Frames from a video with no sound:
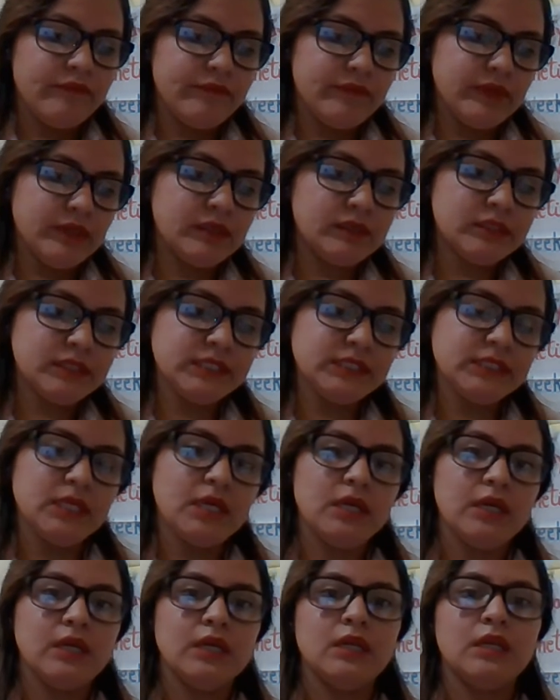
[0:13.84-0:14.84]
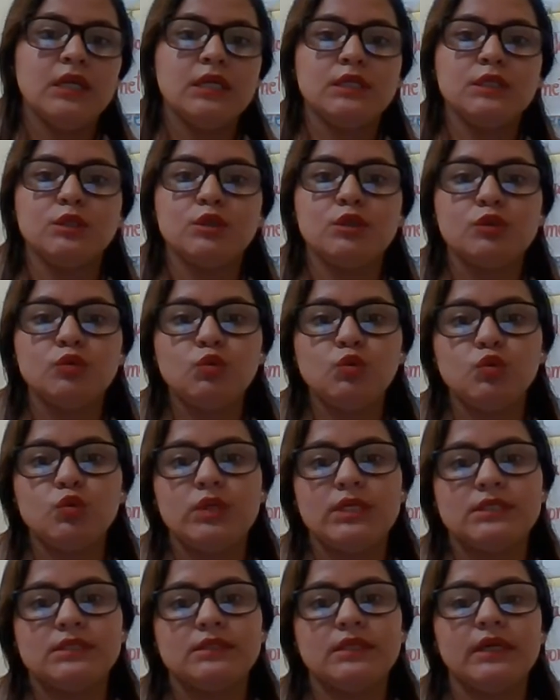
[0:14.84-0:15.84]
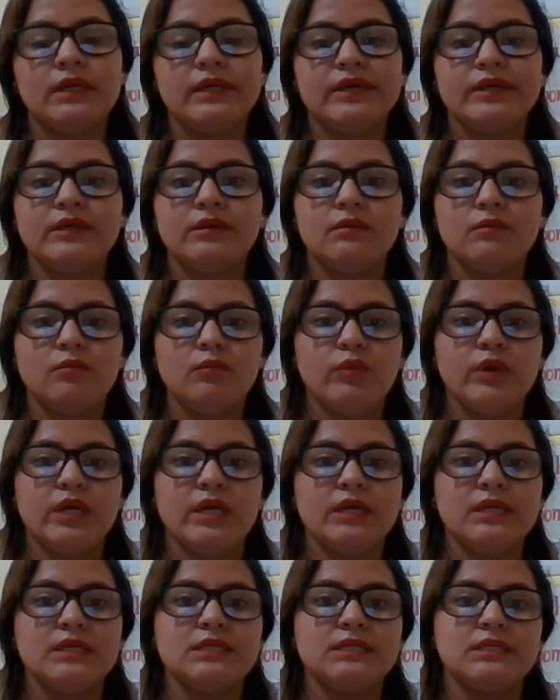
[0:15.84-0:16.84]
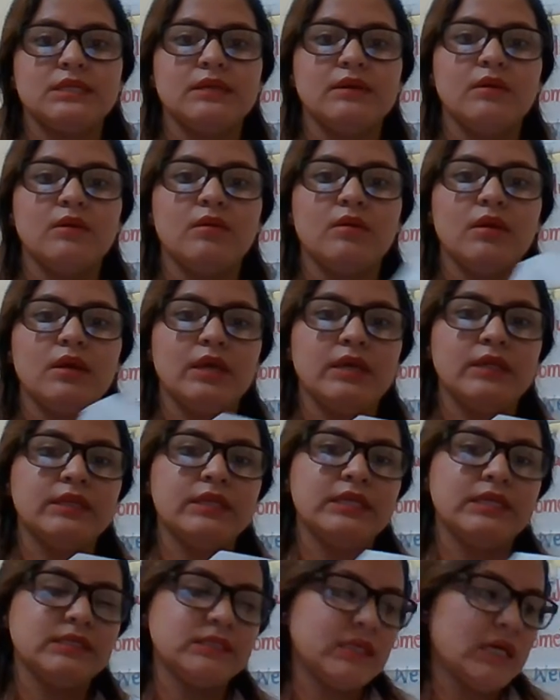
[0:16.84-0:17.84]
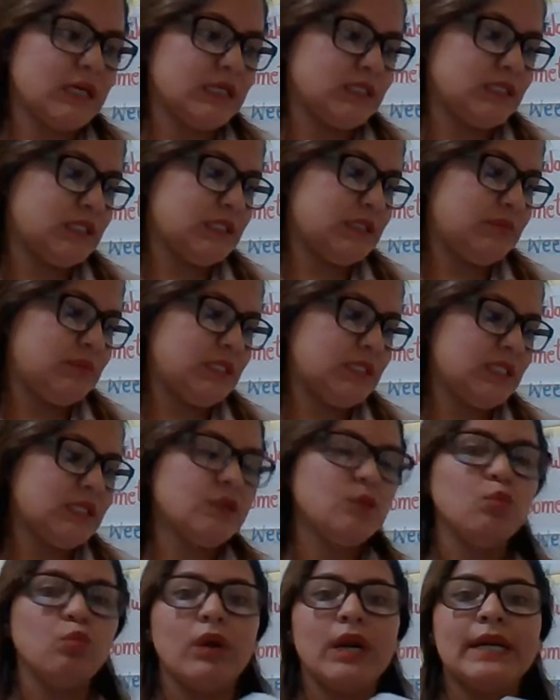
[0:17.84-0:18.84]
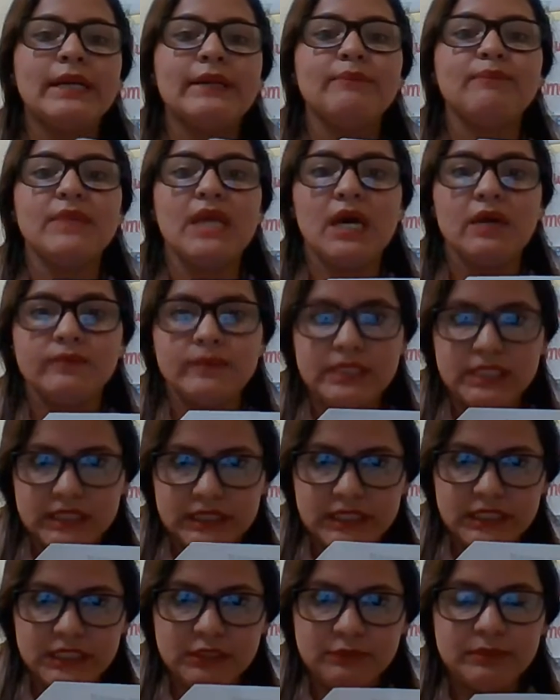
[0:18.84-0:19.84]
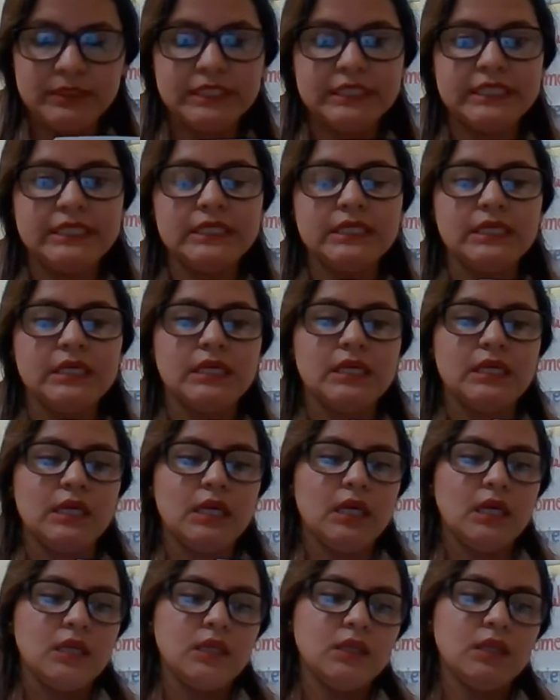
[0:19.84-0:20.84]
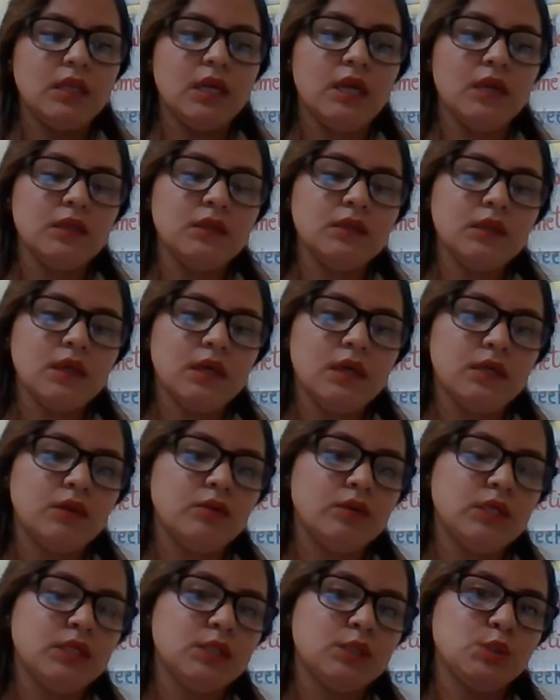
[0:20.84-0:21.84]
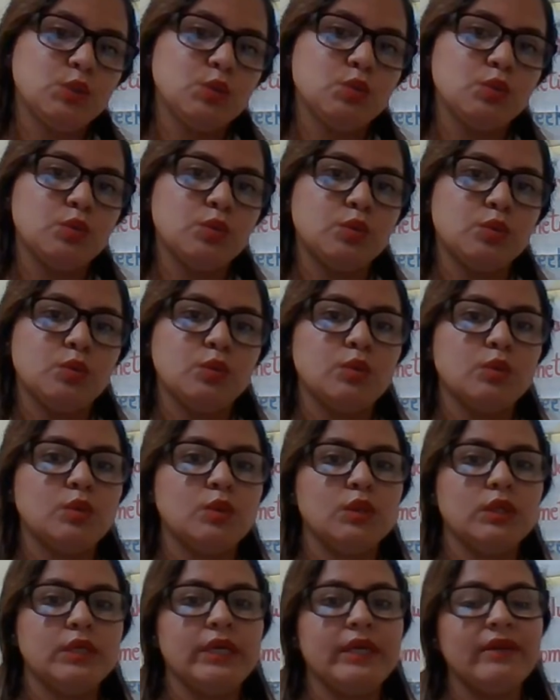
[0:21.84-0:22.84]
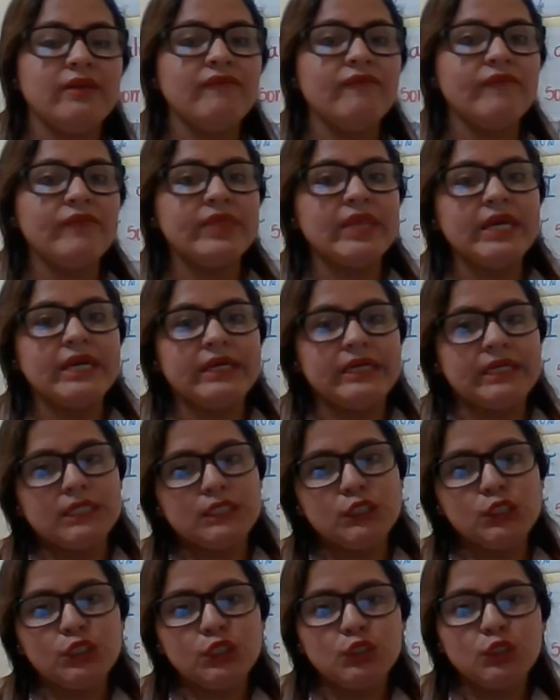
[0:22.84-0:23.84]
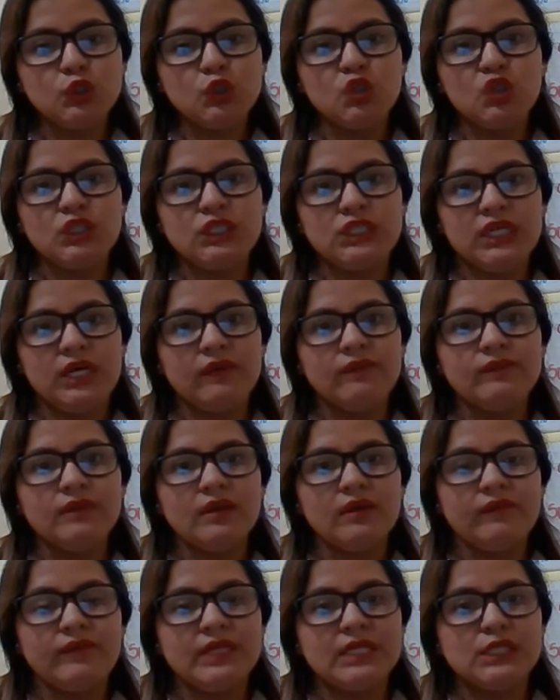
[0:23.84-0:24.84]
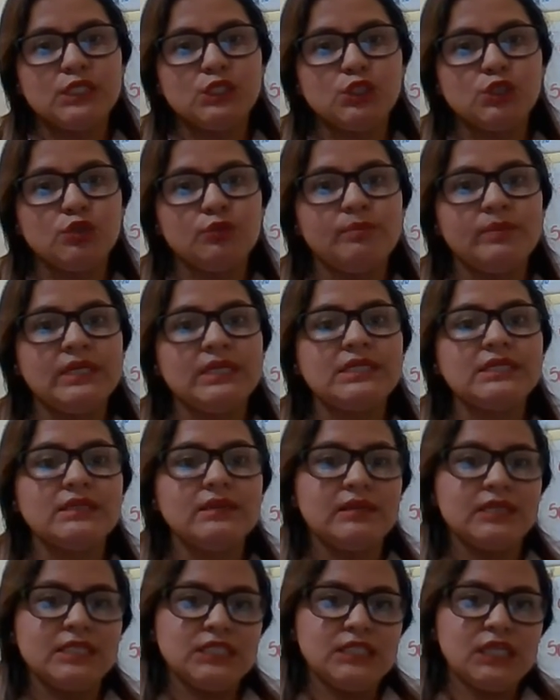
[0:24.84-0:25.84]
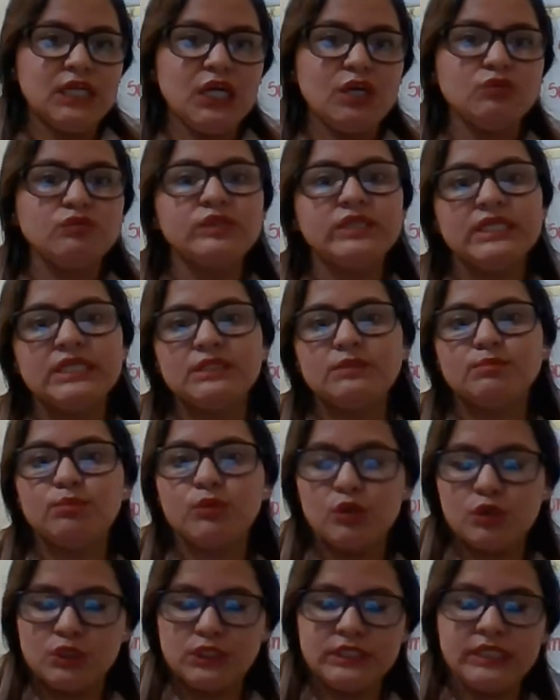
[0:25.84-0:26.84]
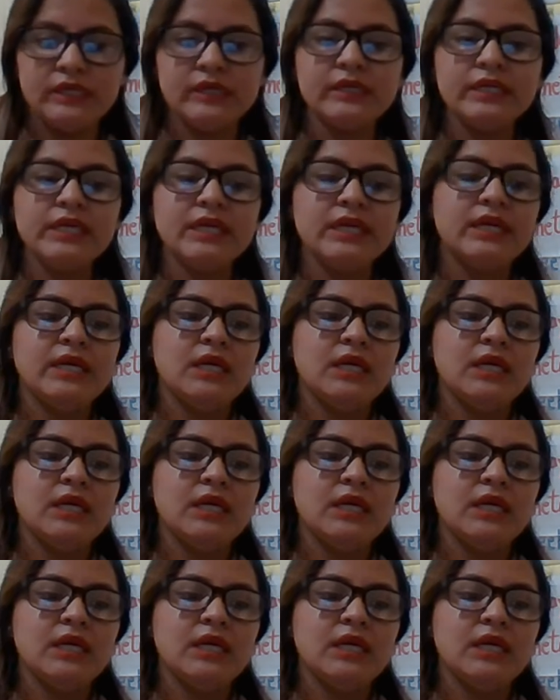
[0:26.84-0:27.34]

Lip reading: First, let's go to start with this activity, warm-up activity. Then I'm going to give the introduction, the topic through this poster.